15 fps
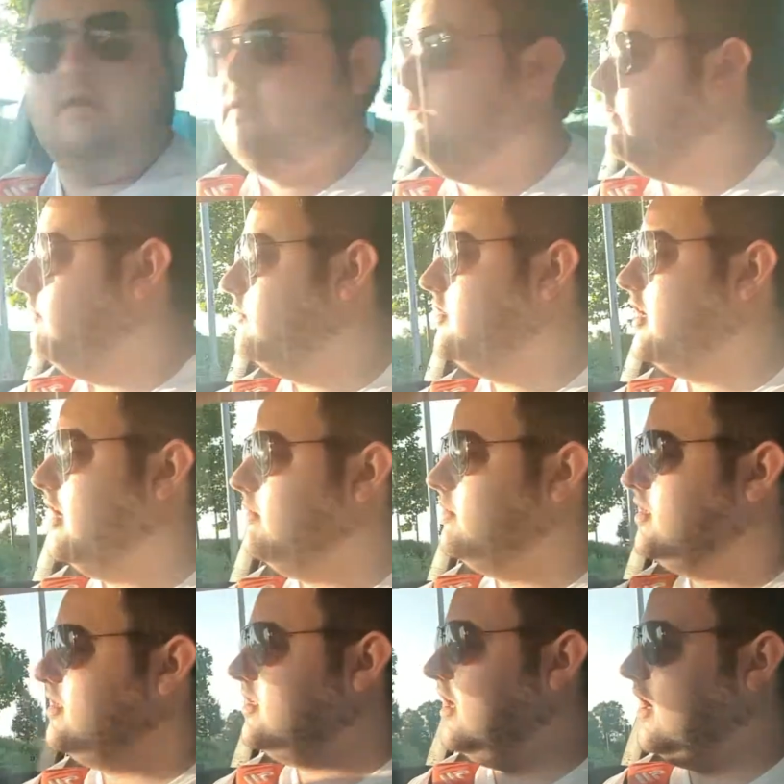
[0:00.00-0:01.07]
from time
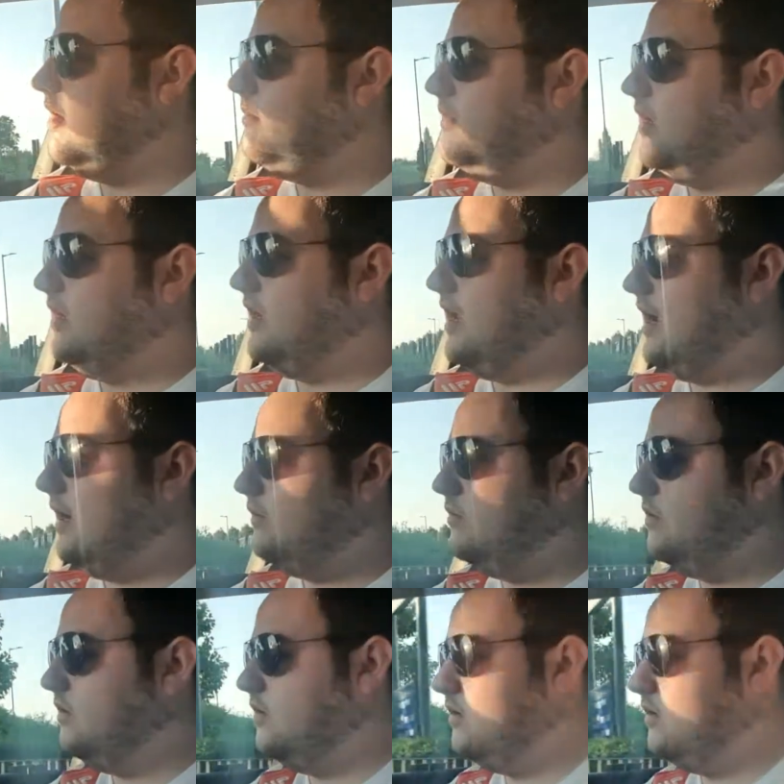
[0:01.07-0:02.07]
to time, like now.